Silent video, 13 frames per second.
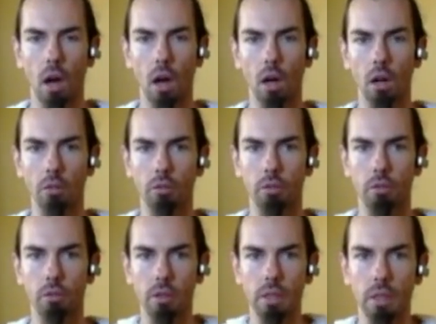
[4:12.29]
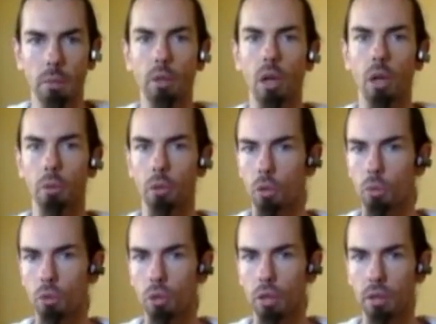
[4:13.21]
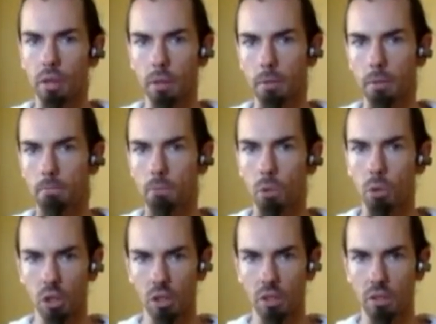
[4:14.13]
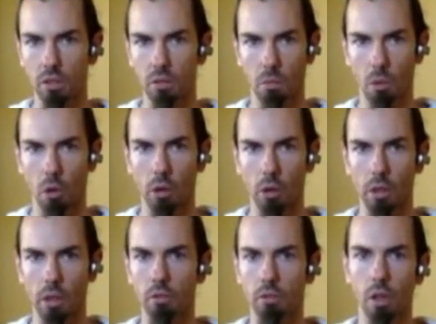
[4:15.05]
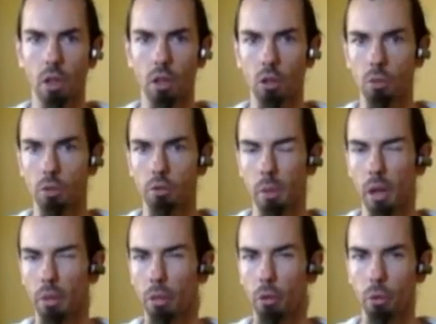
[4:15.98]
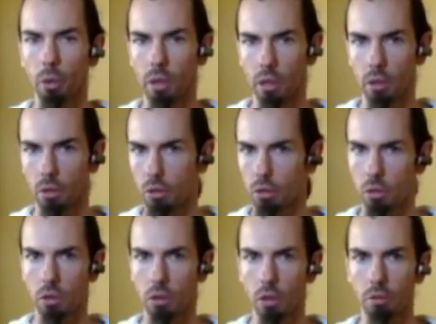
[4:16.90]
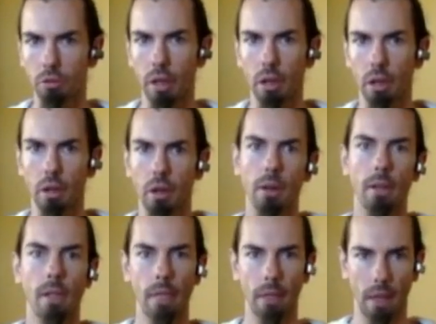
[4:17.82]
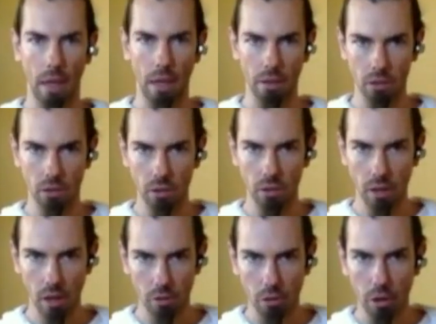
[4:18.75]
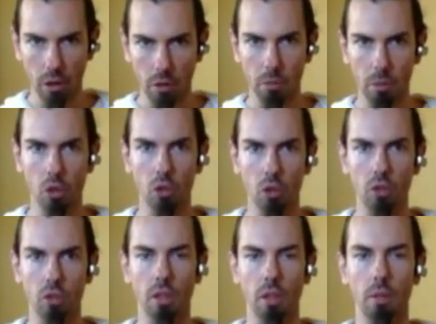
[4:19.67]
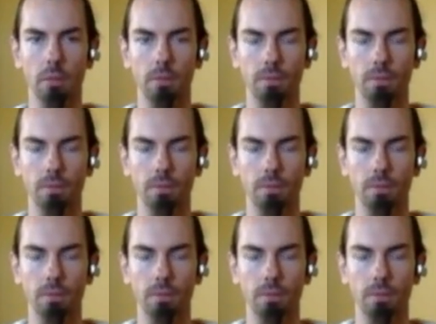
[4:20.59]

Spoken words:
of the abdominal breathing, which is more or less a volume of about 3 liters of air as the diaphragm pushes down.